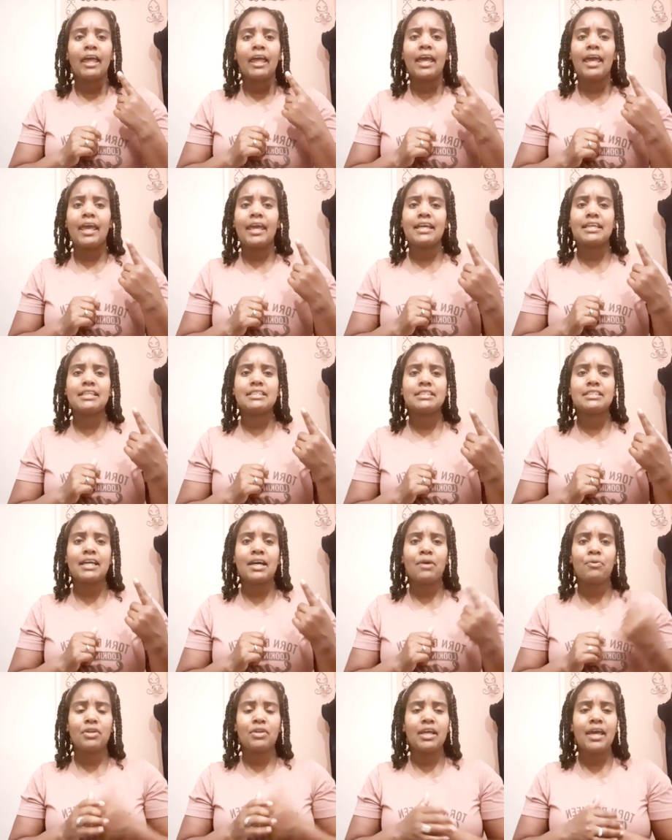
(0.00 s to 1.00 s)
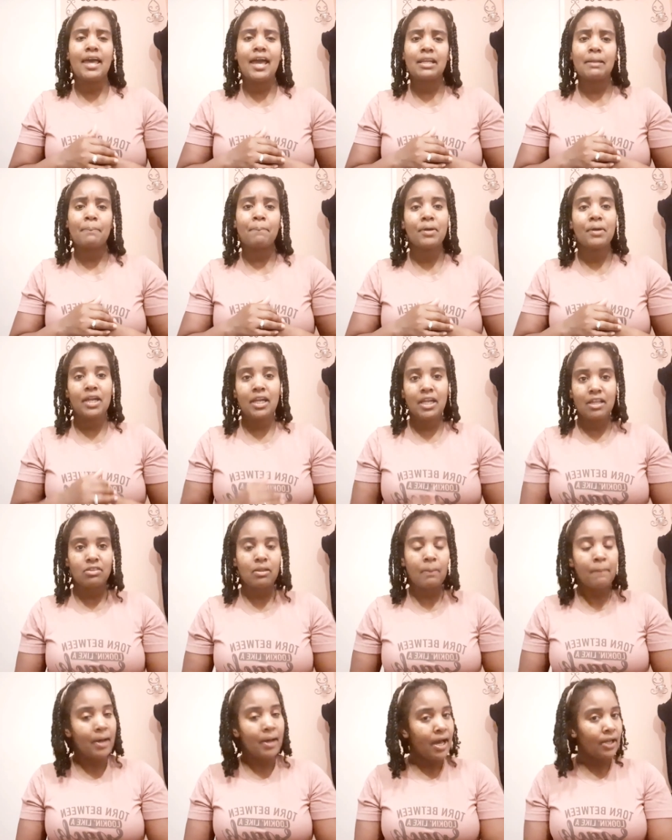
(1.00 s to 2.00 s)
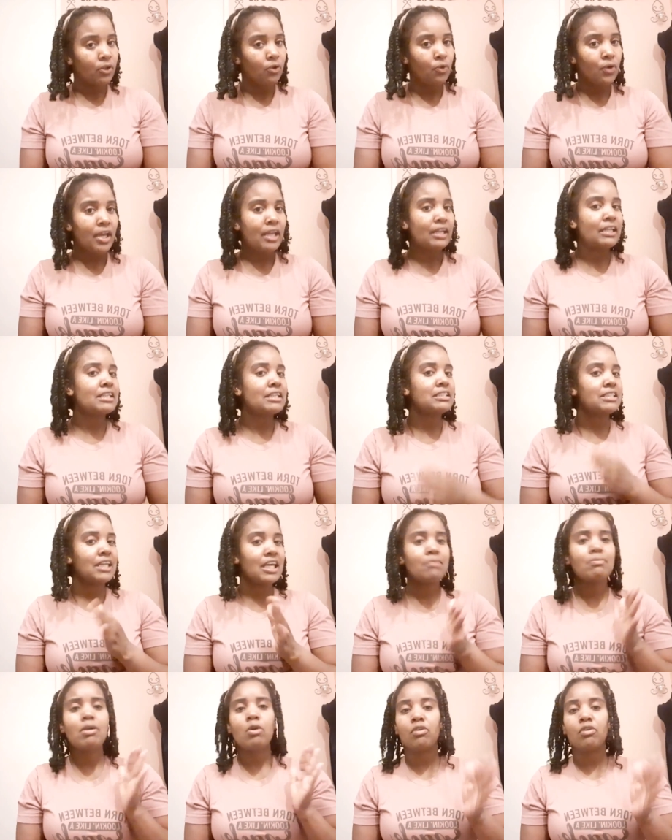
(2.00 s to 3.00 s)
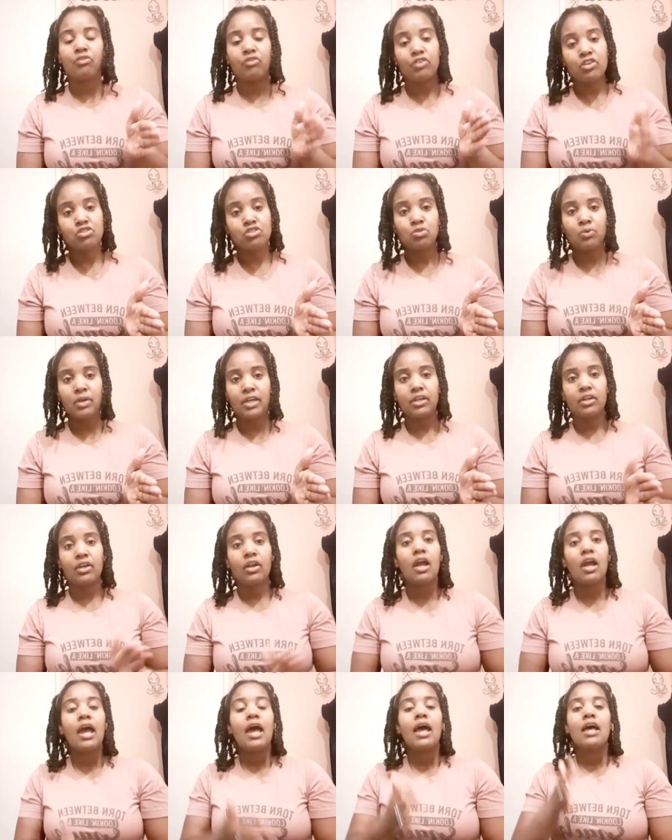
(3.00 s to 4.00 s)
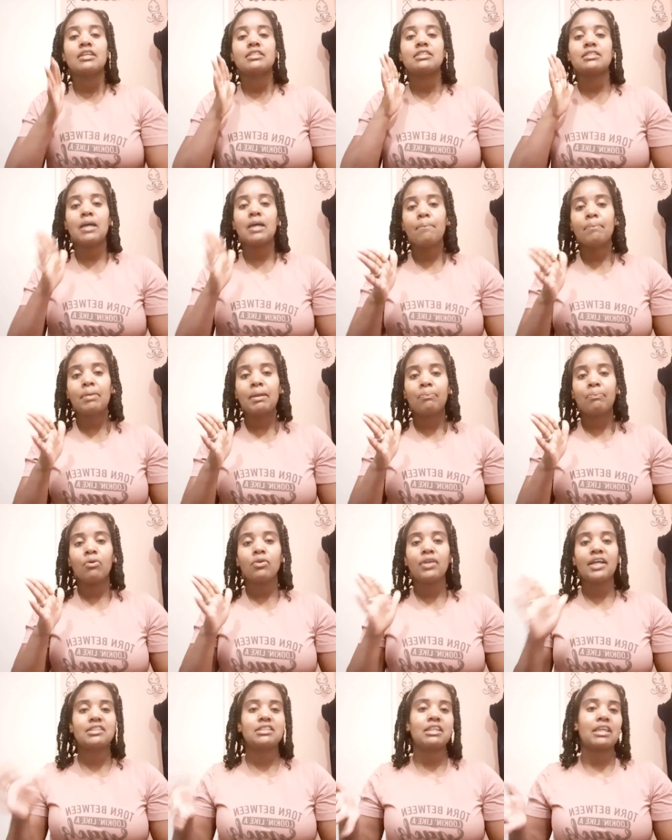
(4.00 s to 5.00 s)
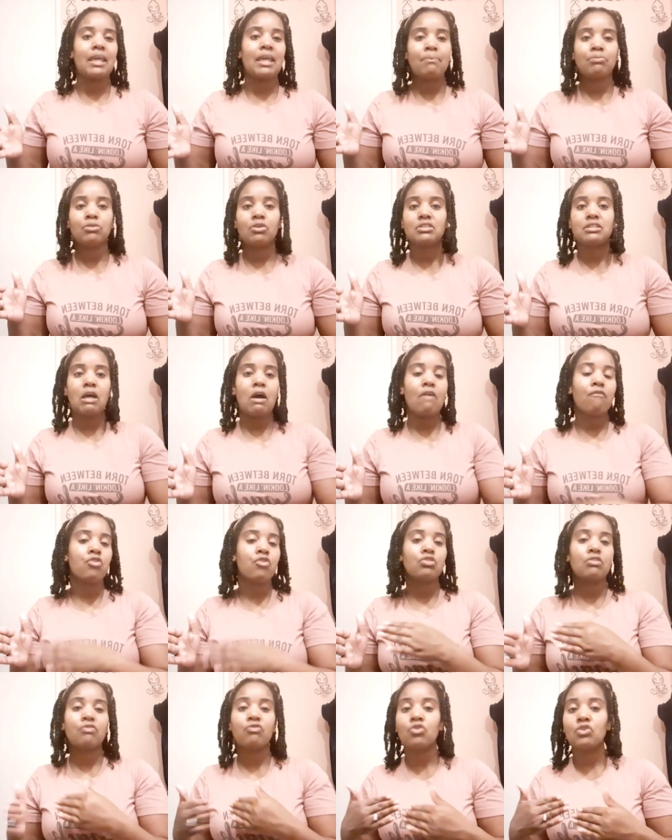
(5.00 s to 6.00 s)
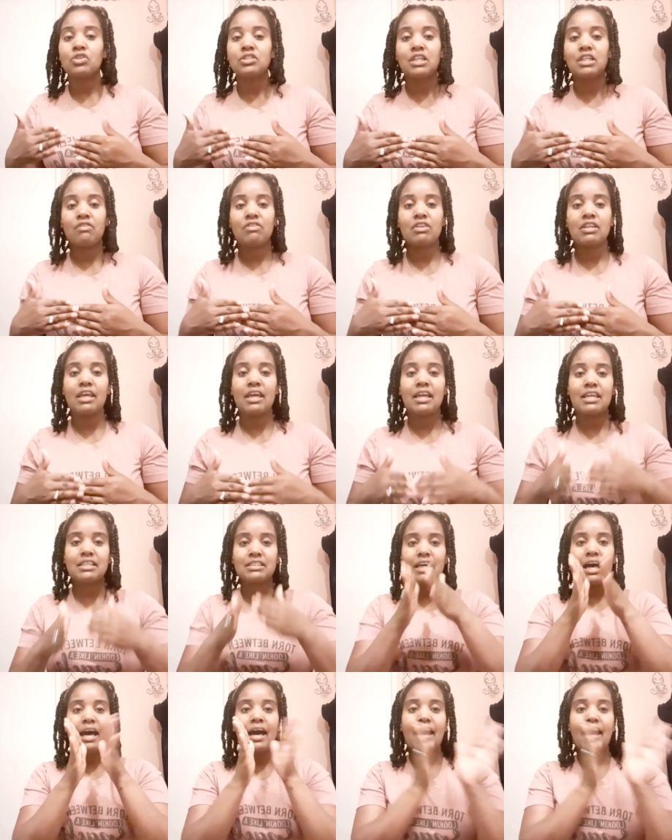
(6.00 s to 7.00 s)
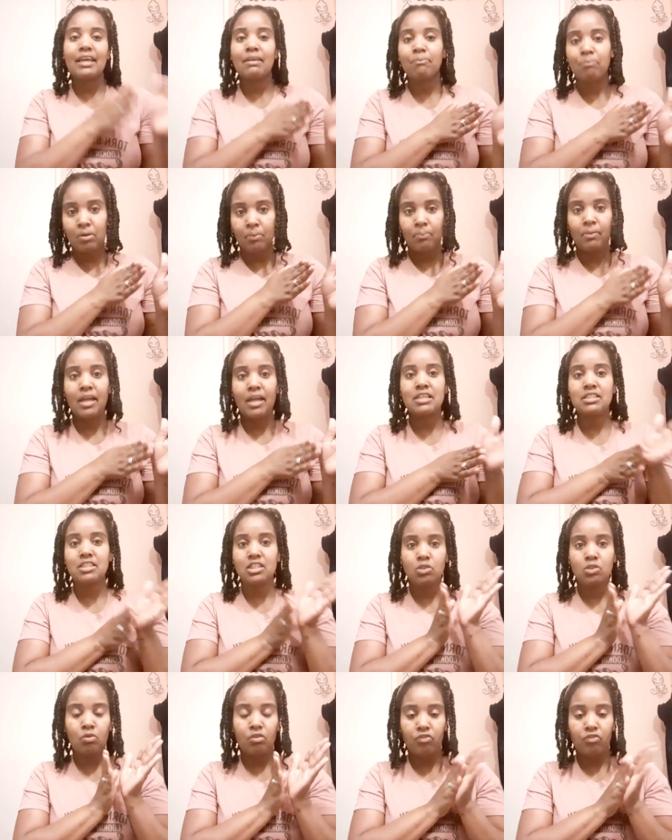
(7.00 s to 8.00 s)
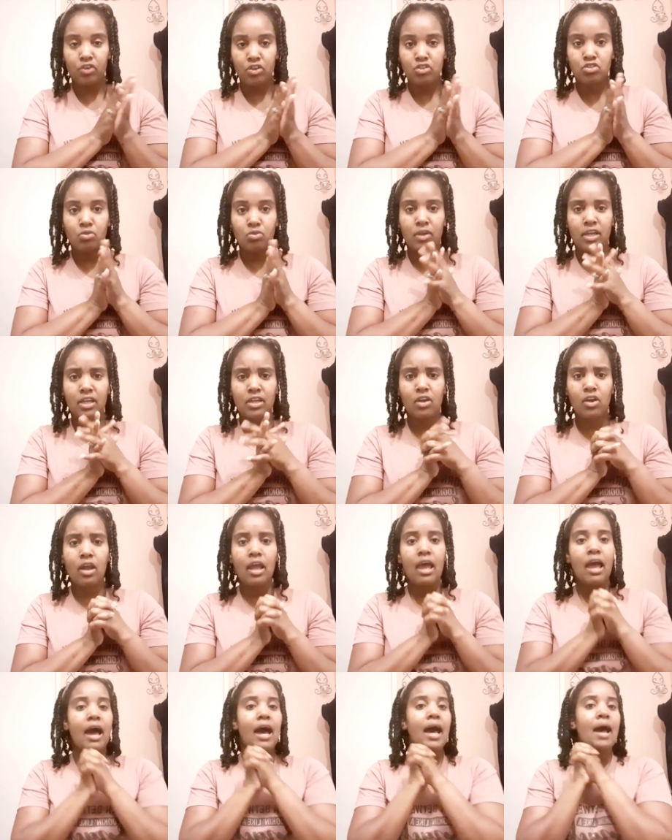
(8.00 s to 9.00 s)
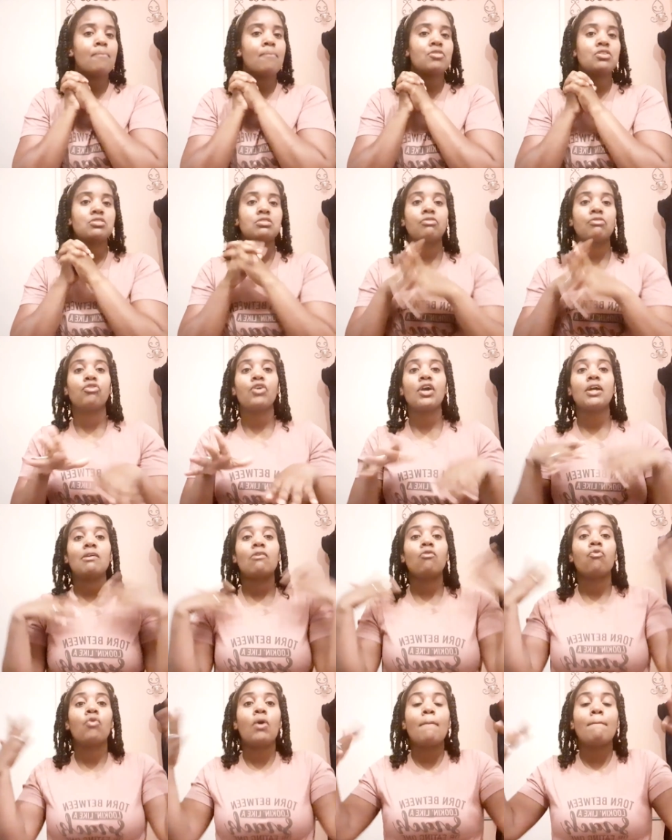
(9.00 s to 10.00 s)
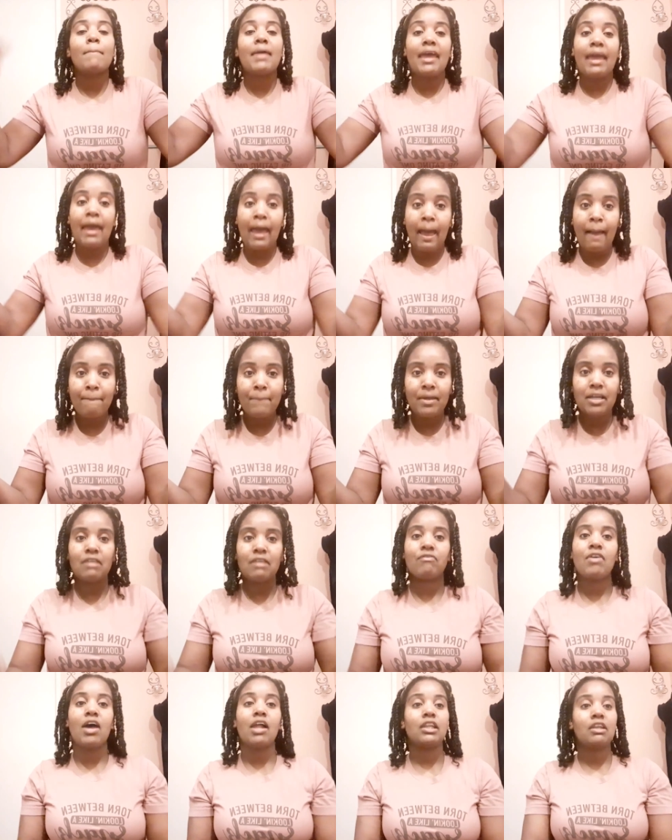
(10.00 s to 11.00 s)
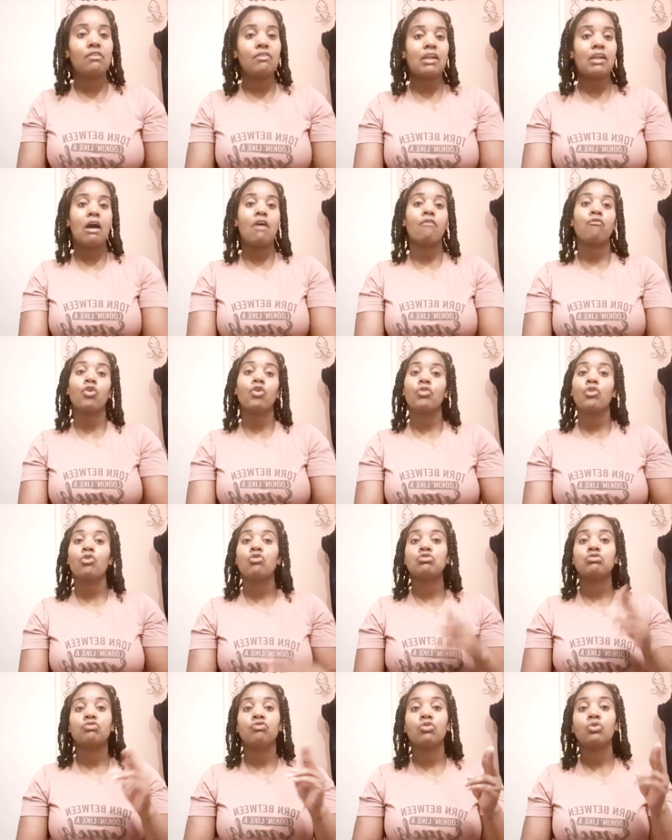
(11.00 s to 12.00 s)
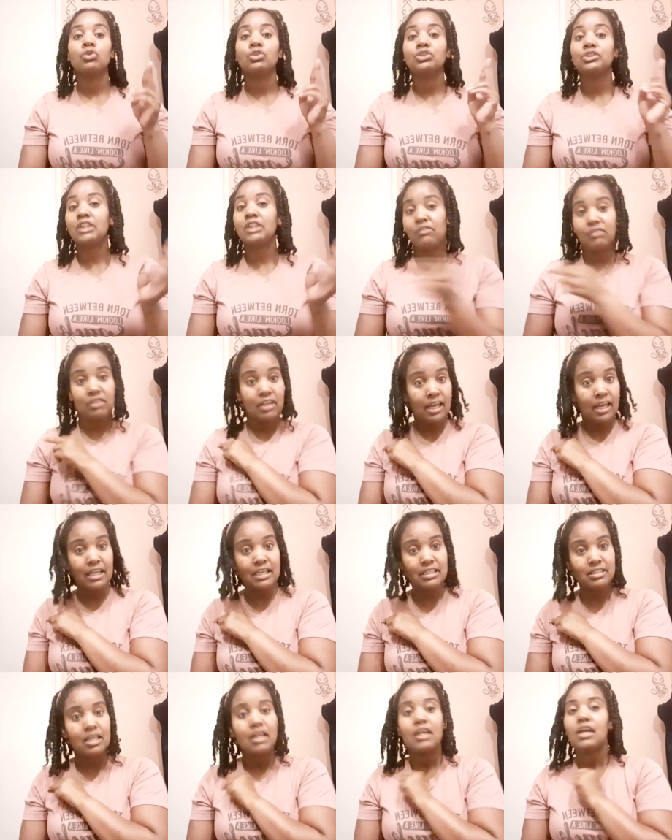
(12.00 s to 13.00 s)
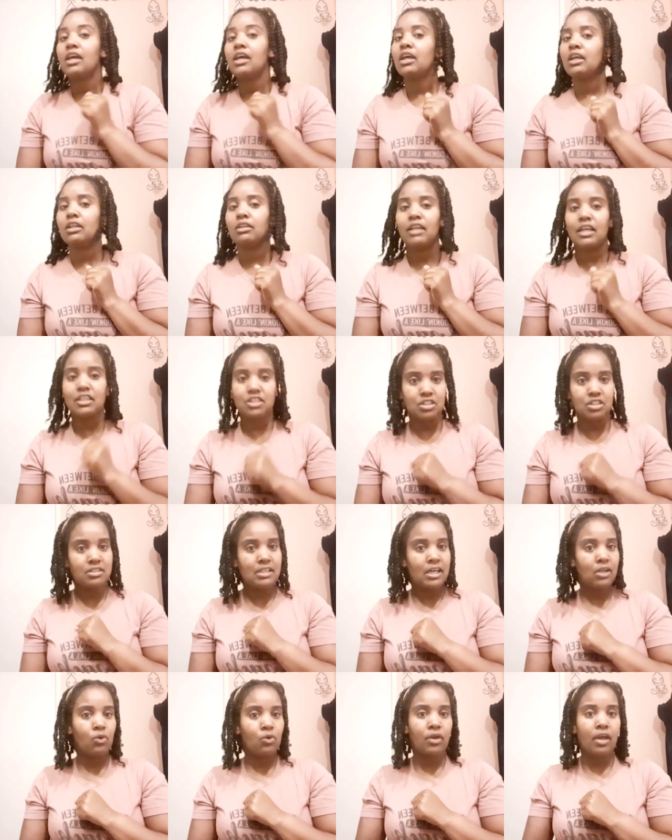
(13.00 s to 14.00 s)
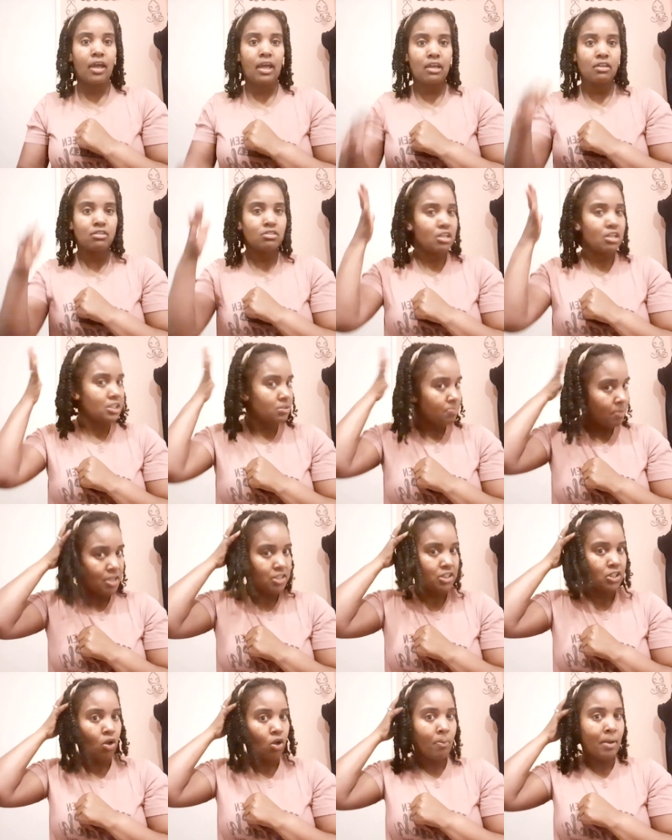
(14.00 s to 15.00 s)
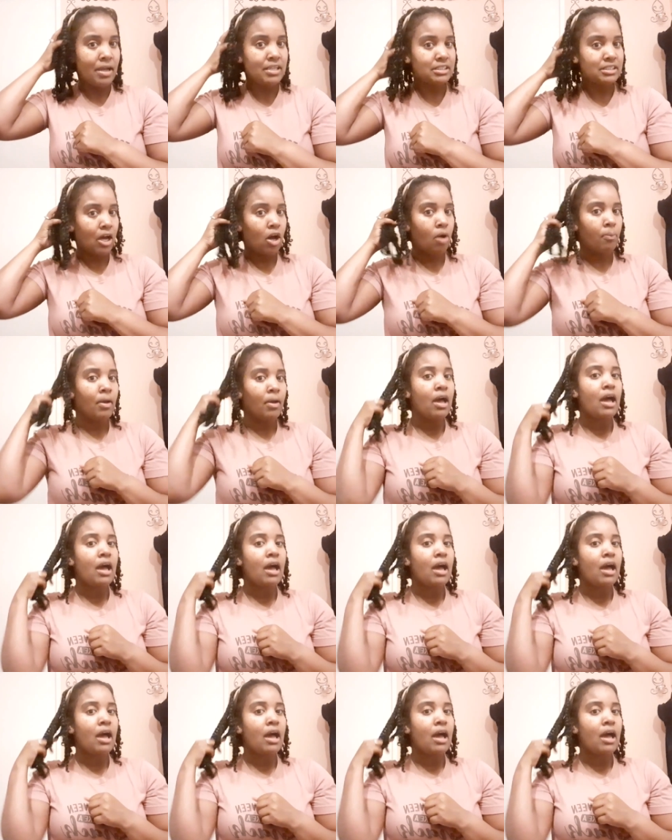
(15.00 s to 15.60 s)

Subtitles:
and I went ahead and put it in the bottle, and it's in my refrigerator. Some people like to keep theirs out for the full 7 days. I put mine in the refrigerator. I'm just afraid of what may happen if I leave it out for those full 7 days, and that's just not okay, especially on my scalp.